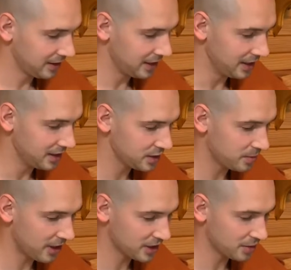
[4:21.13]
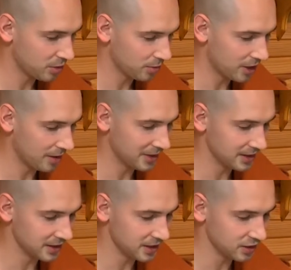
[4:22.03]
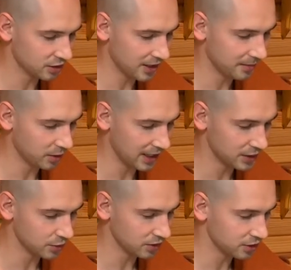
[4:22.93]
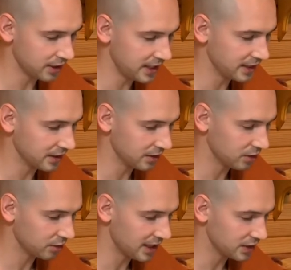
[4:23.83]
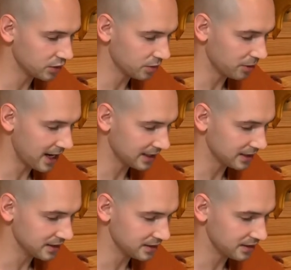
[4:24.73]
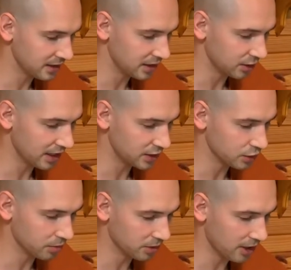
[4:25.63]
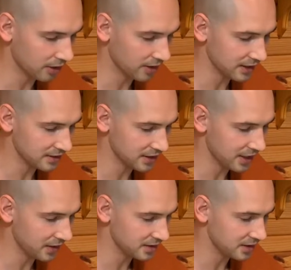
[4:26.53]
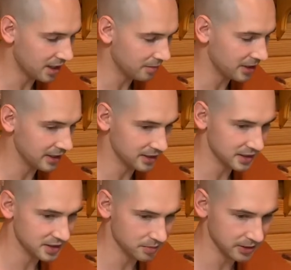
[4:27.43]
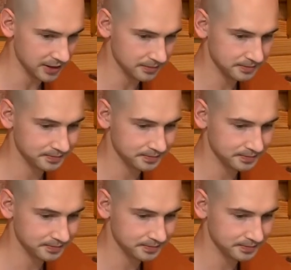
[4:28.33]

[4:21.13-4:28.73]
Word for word: "It is possible, Brahman, to describe gradual training, gradual practice, and gradual progress in this Dhamma and discipline."